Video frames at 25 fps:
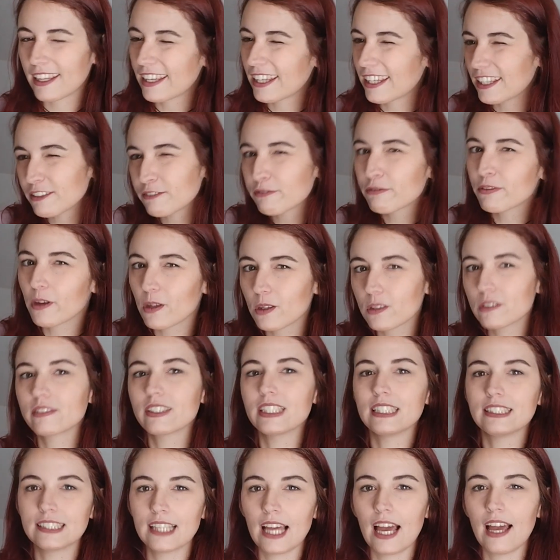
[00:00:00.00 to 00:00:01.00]
involved
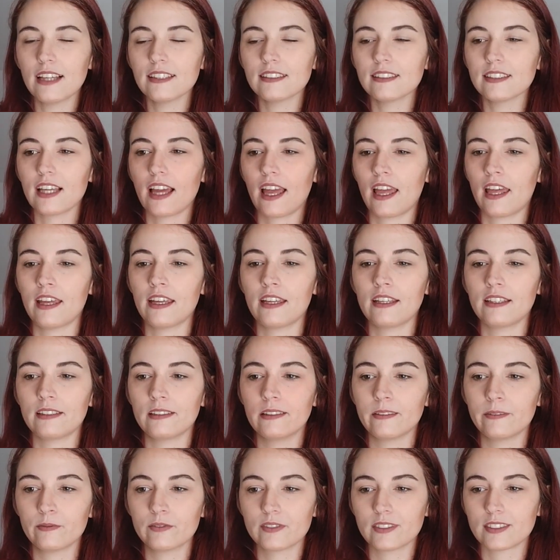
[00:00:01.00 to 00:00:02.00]
in that,
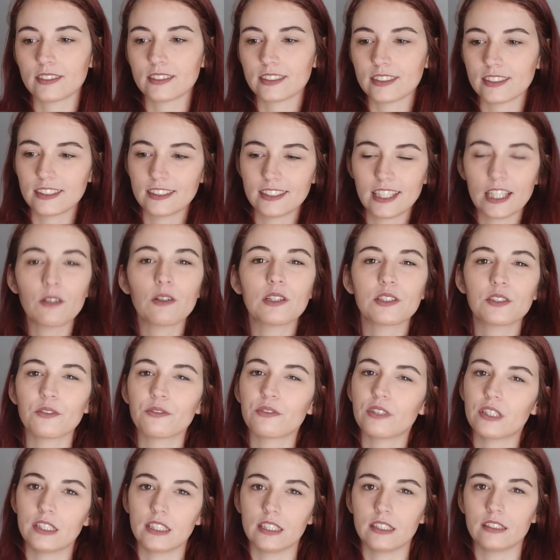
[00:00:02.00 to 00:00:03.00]
and that was a
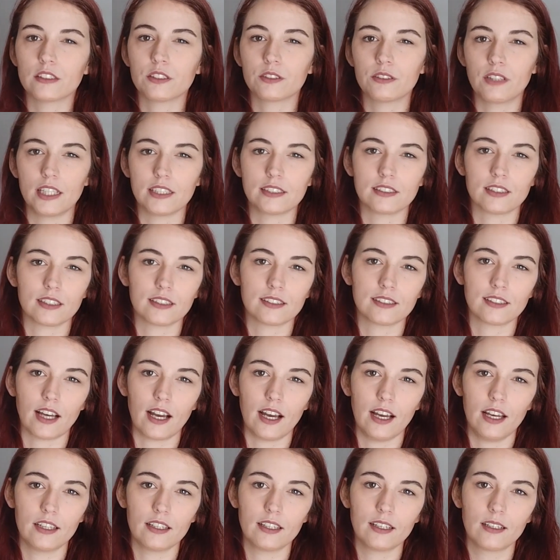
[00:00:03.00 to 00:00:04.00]
very interesting
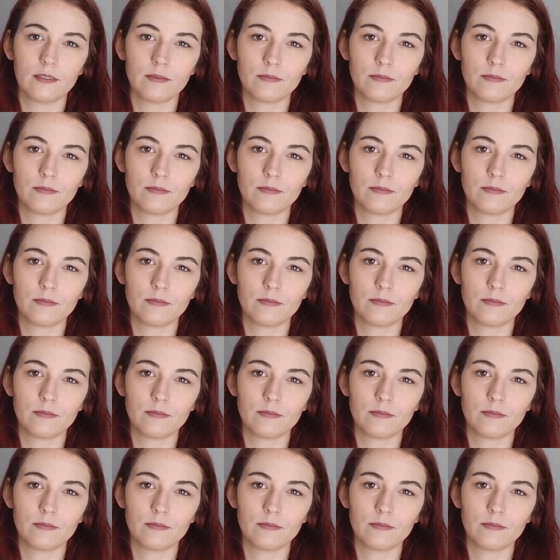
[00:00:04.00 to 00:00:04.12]
side.